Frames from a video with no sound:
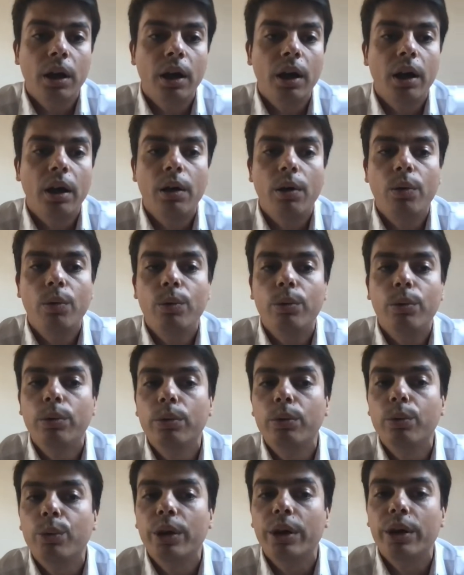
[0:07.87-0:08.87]
how
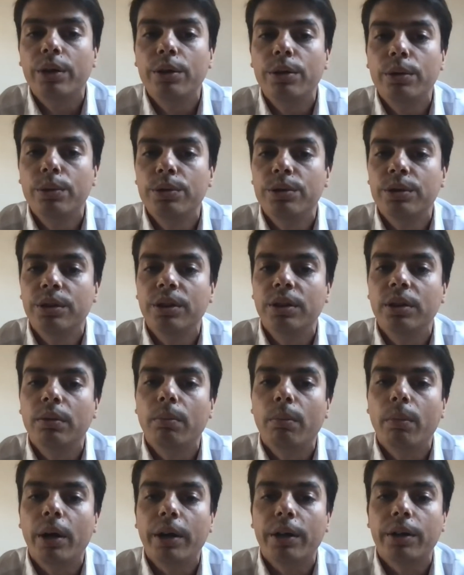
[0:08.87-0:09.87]
we're
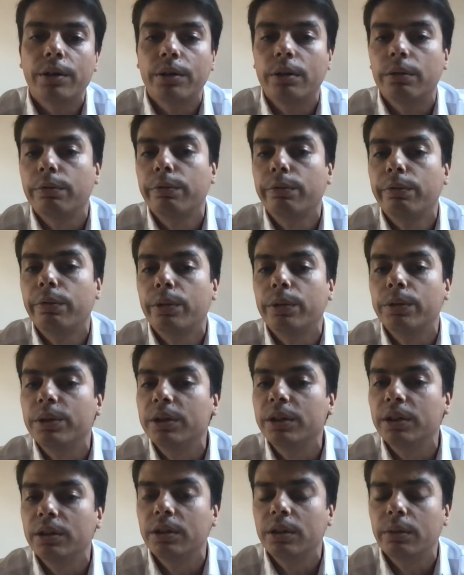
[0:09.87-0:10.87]
using
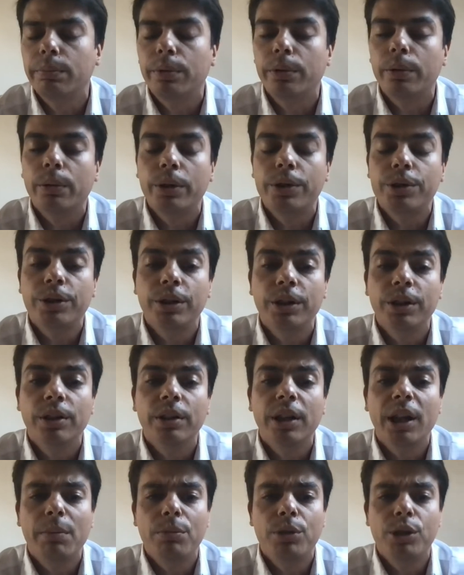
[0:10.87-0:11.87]
micro-frontend approach in
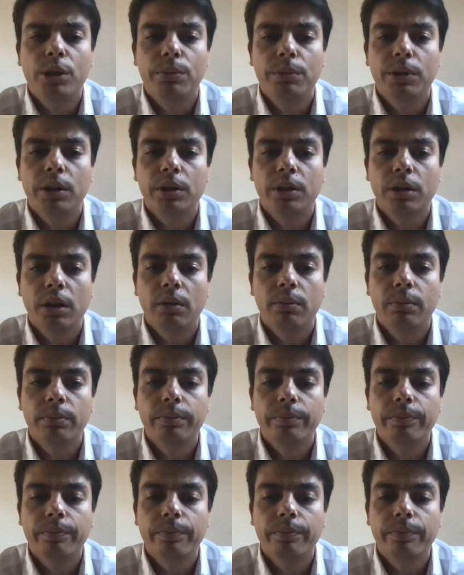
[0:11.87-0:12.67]
Namecheap.com.